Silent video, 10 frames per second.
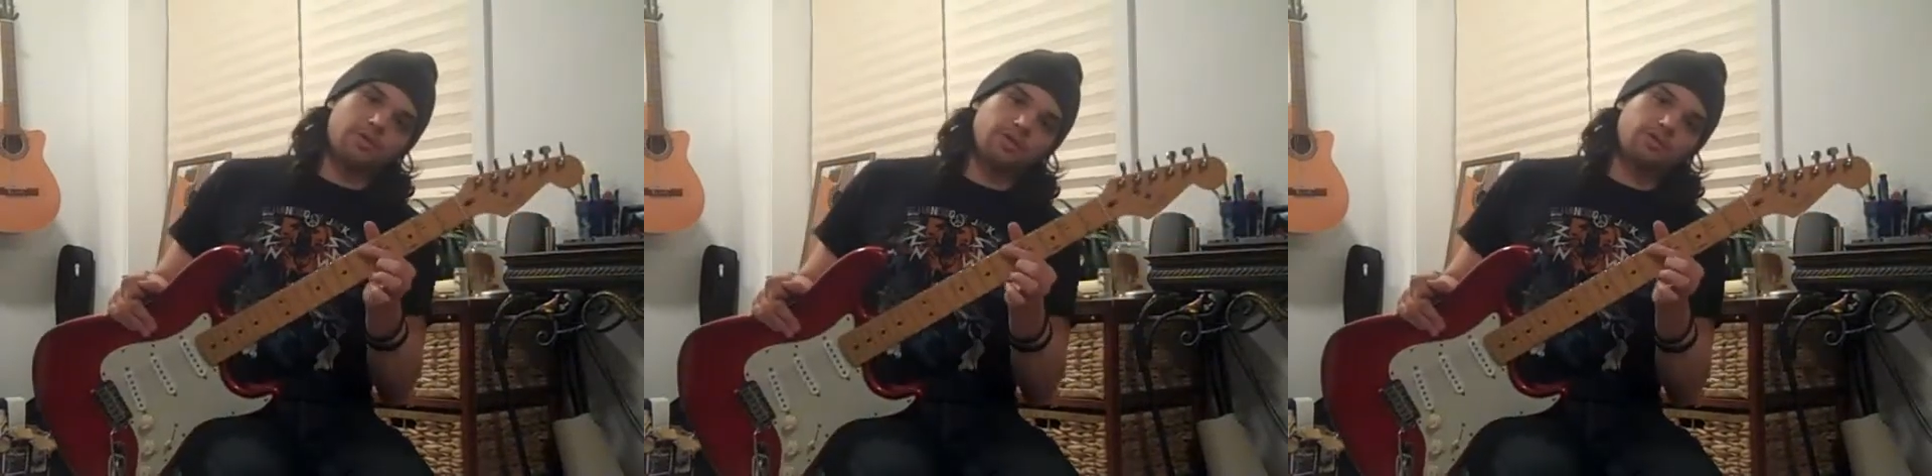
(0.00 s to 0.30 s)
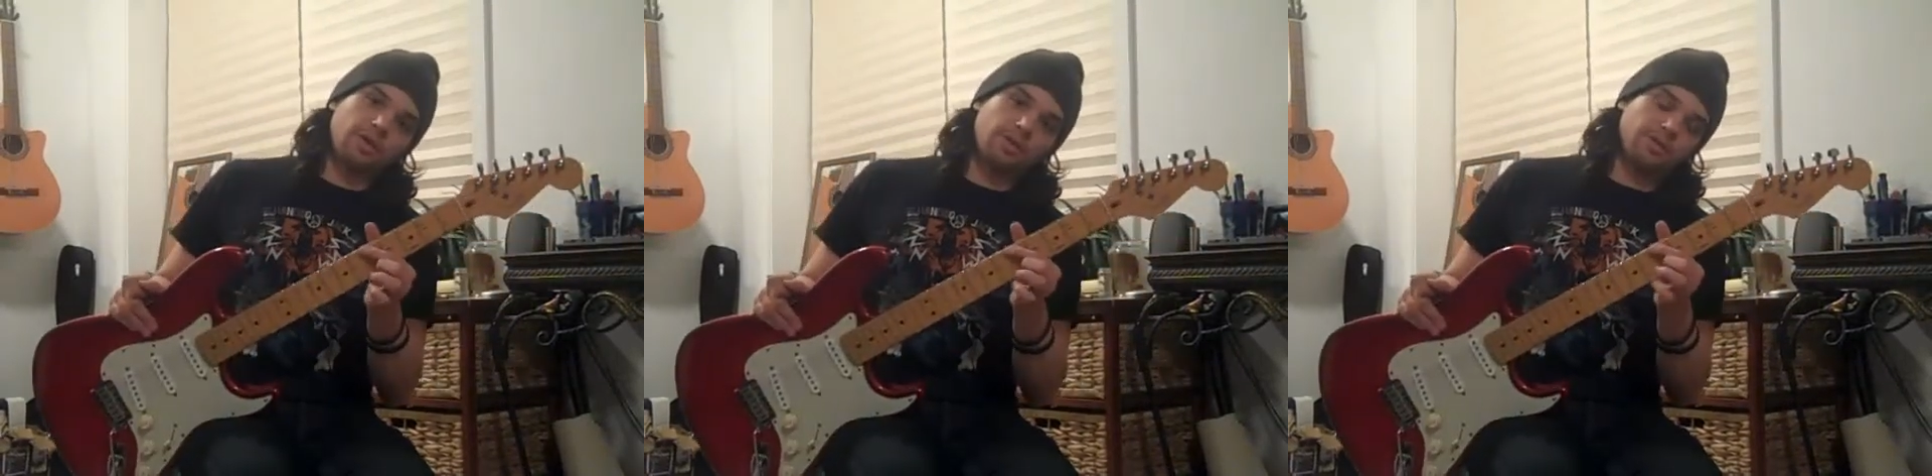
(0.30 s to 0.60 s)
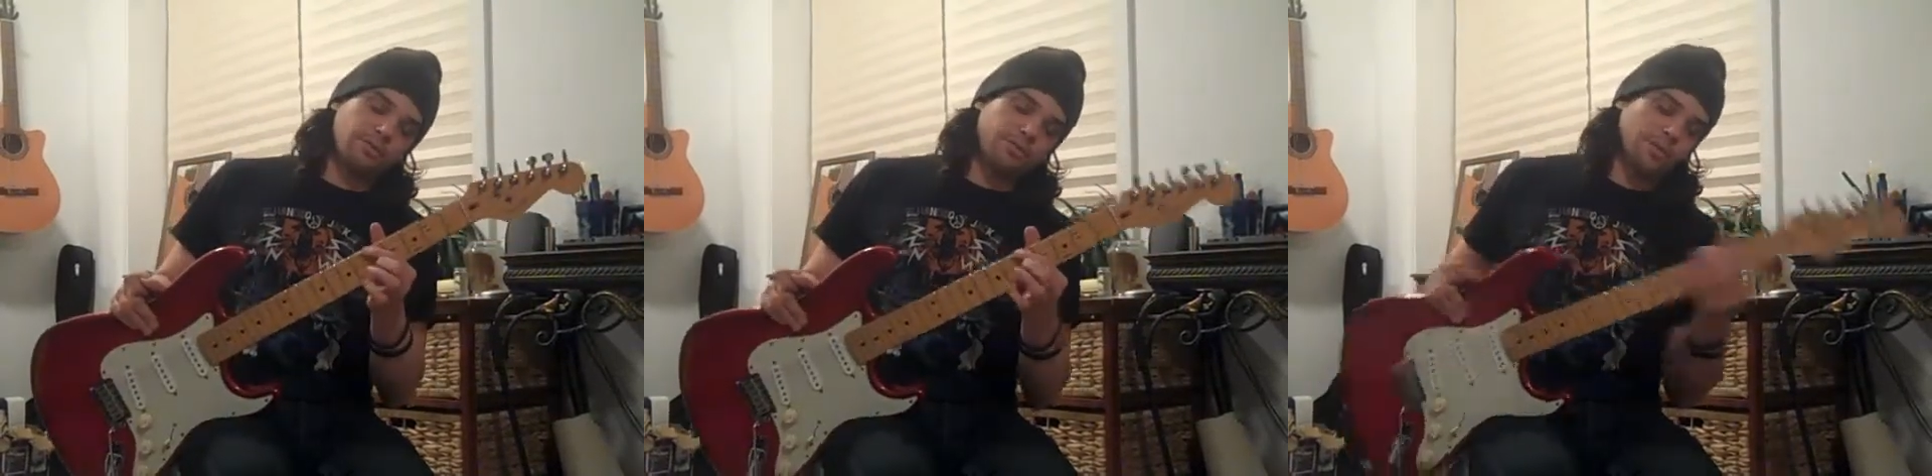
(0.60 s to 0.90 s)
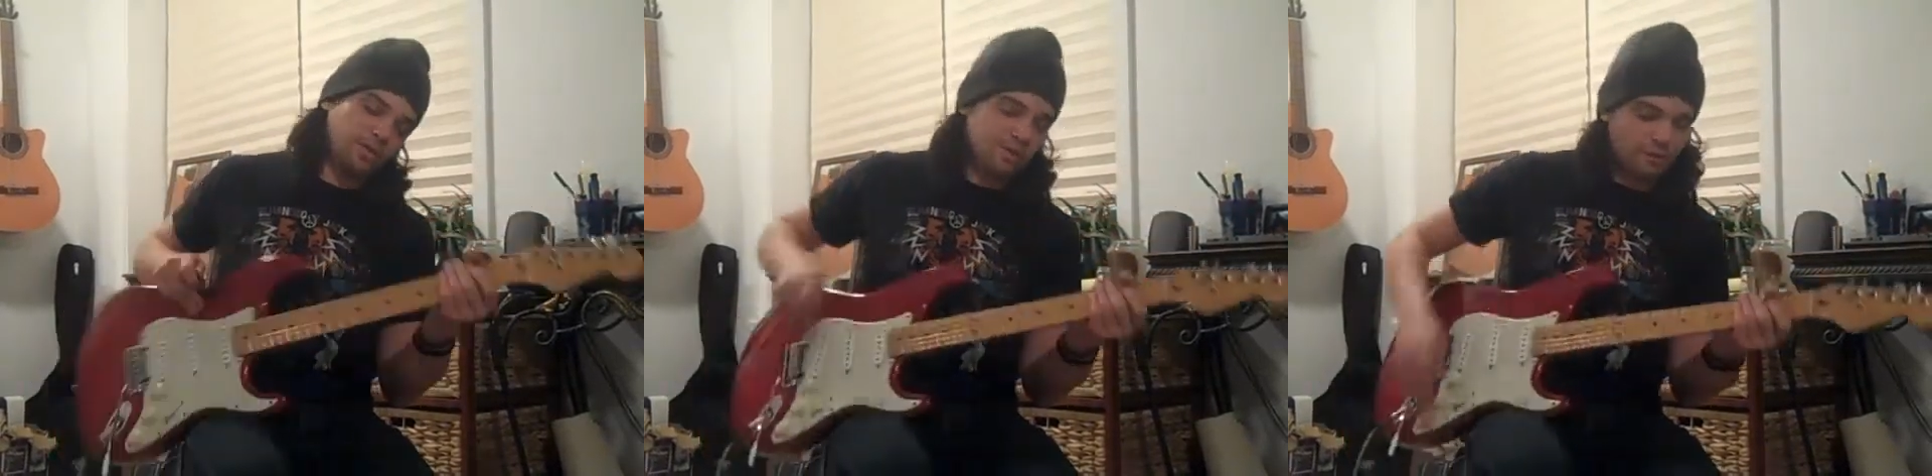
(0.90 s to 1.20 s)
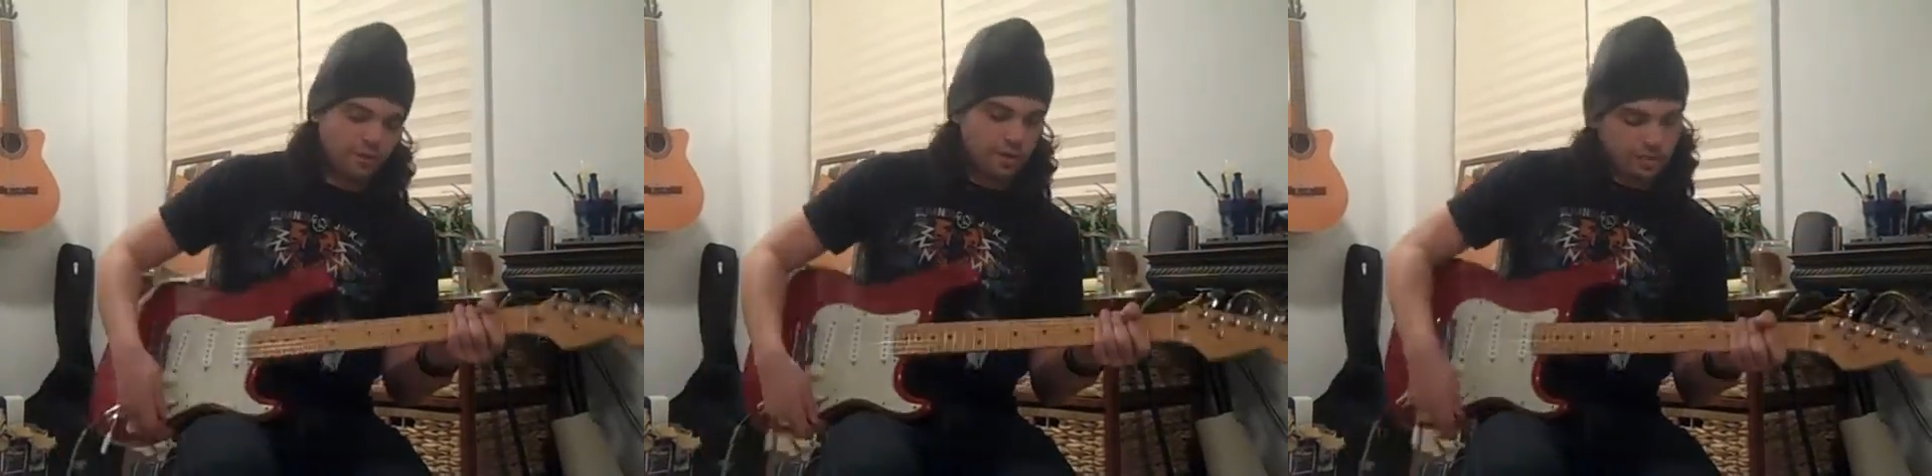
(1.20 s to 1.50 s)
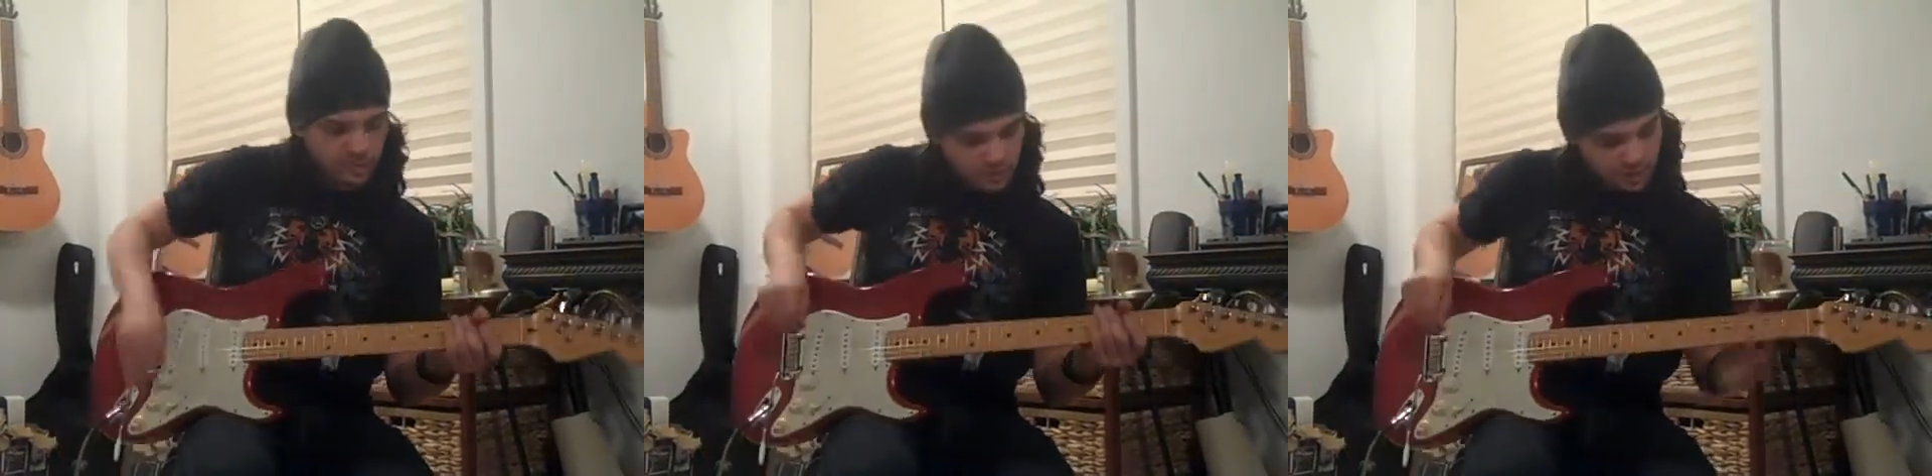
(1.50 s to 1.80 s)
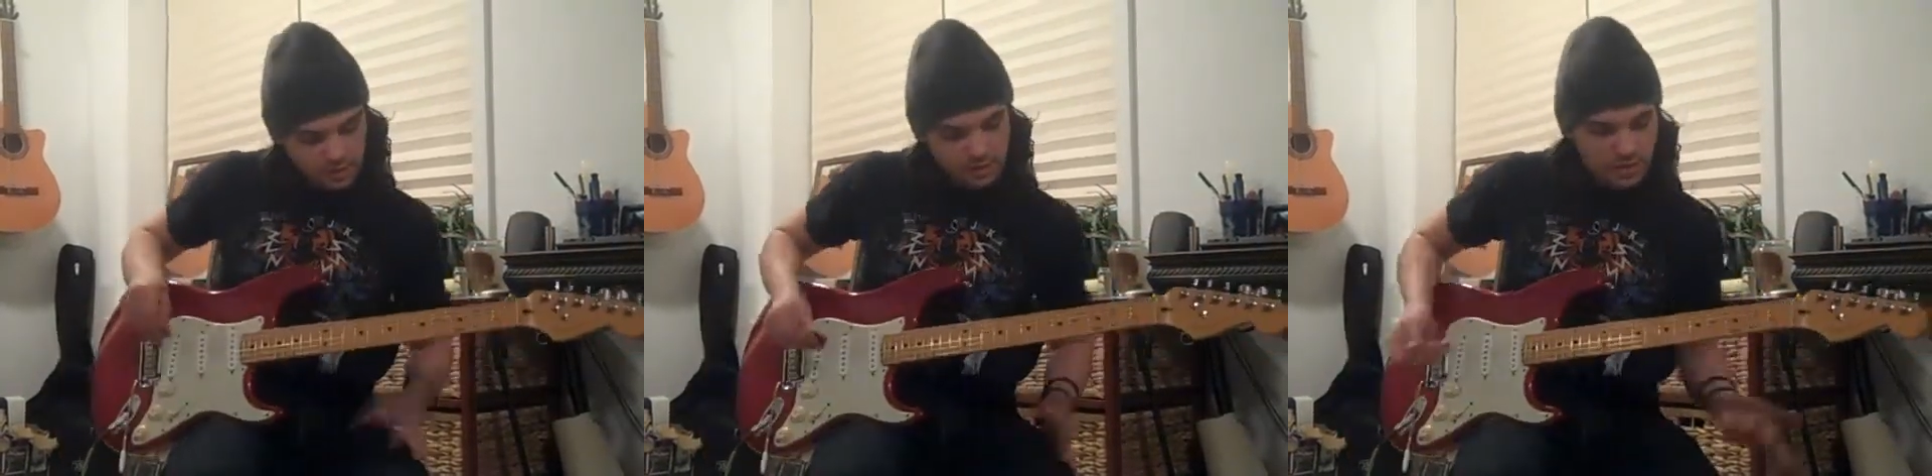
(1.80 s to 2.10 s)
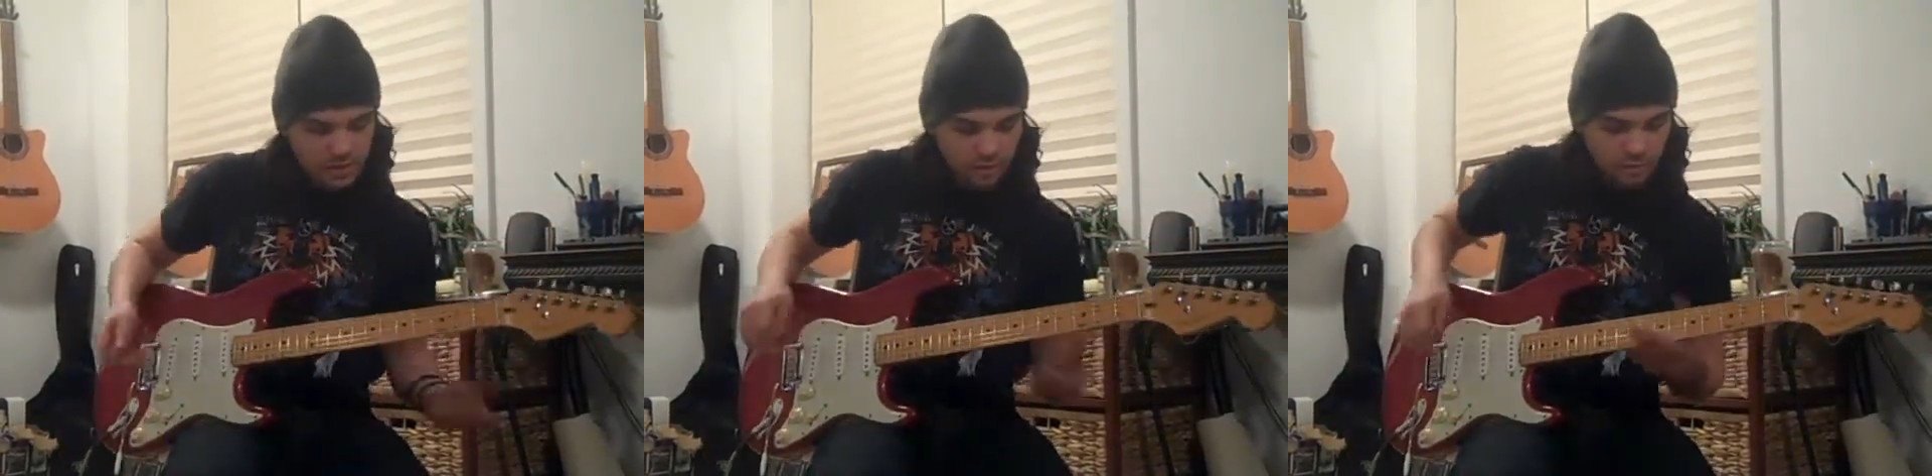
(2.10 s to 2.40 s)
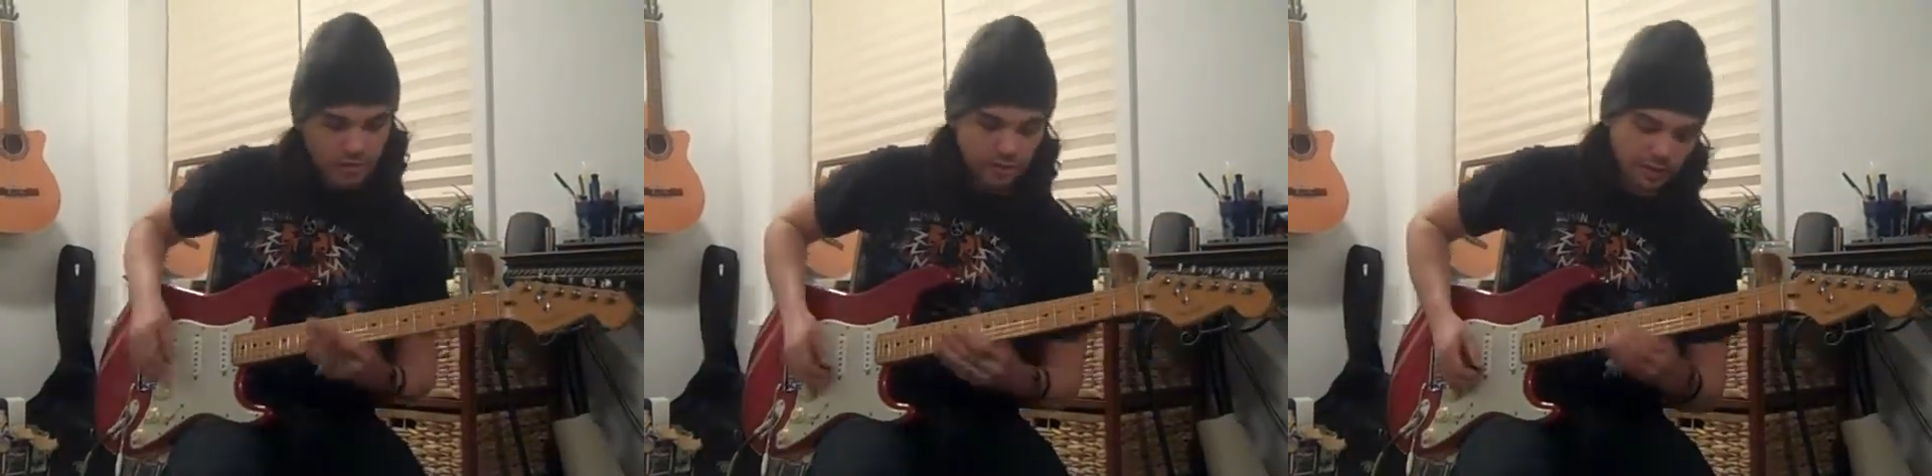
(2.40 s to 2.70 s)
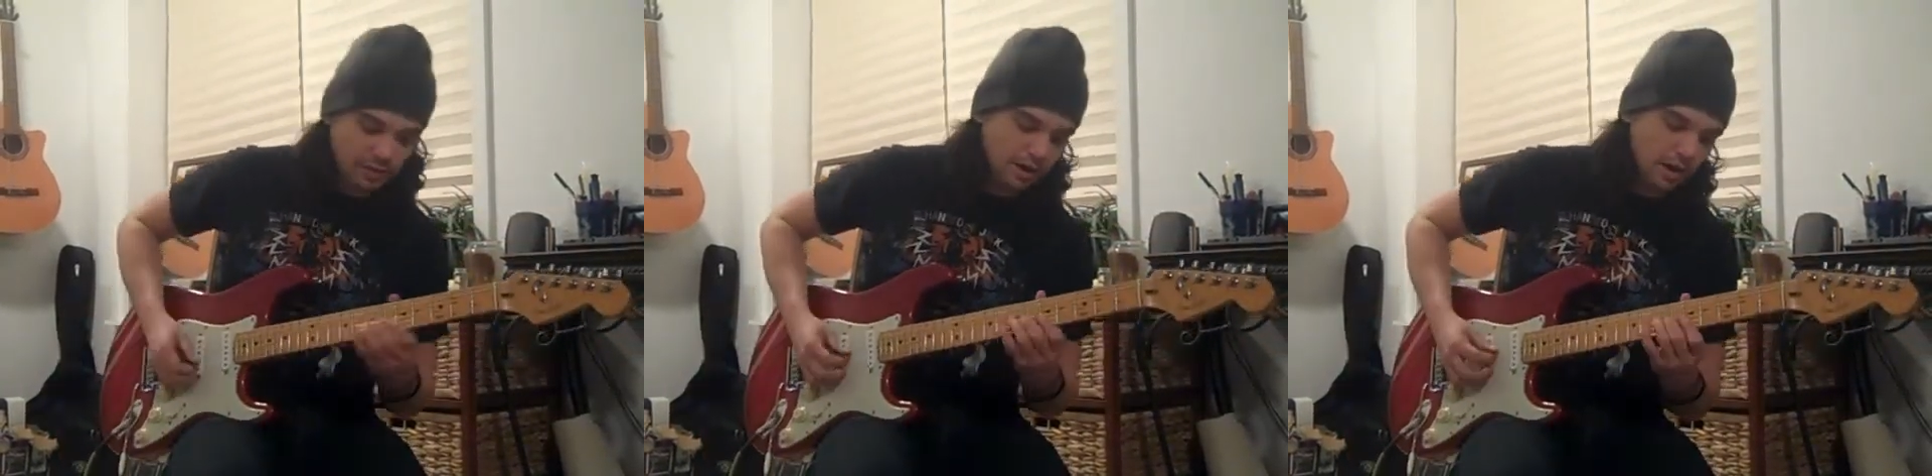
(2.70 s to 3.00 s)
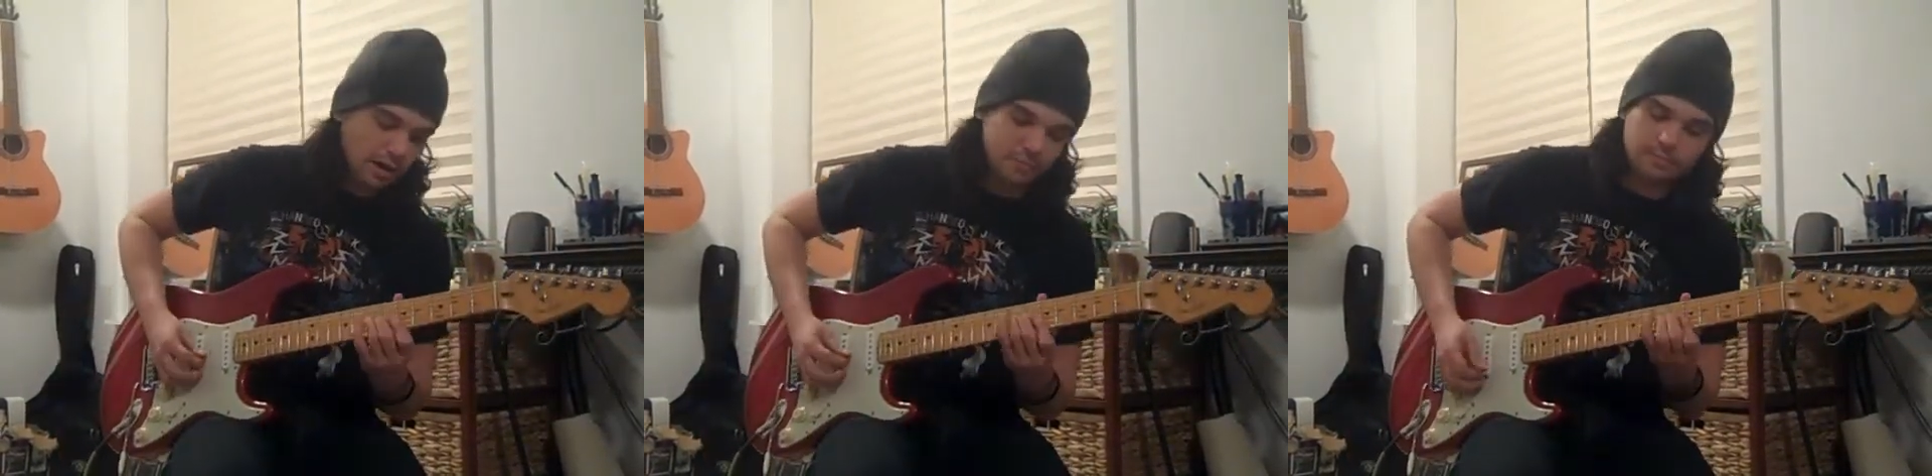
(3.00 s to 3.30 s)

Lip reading: which is right here in the 5th fret, and I play the lick there.